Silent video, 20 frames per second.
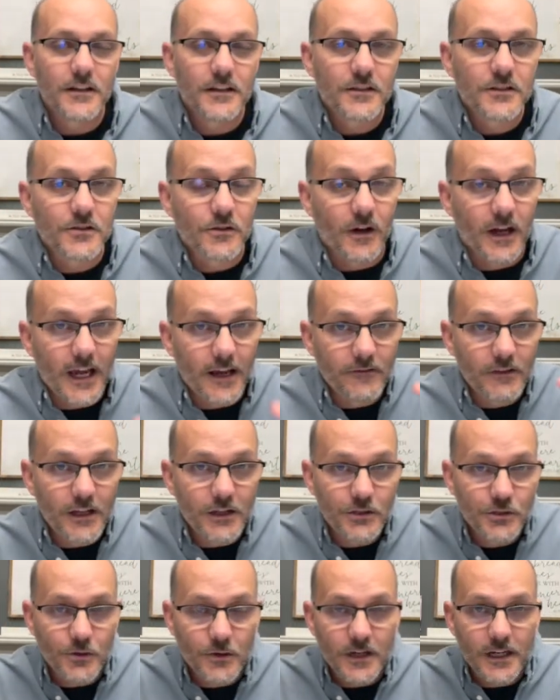So I have
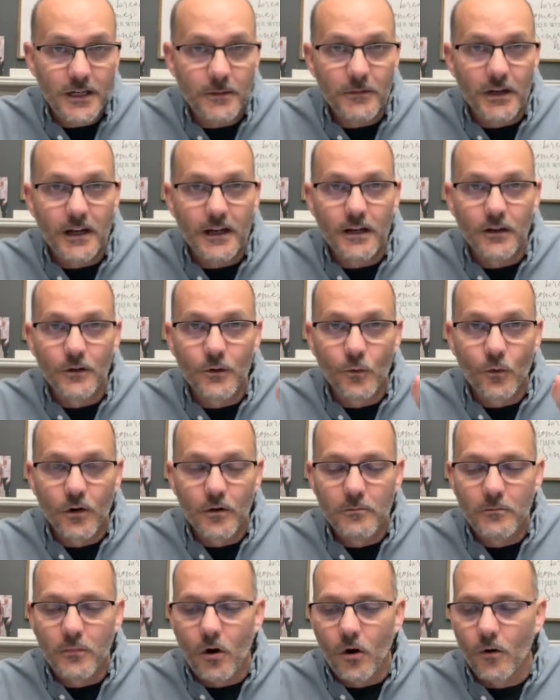that dream and I hear the
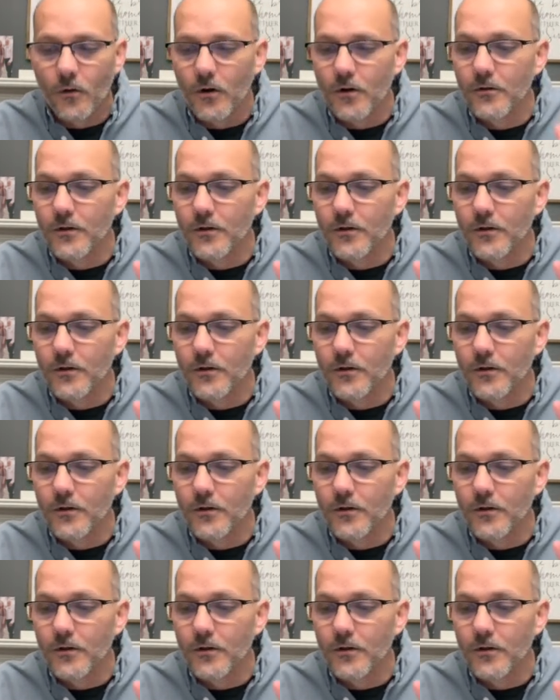word borrow.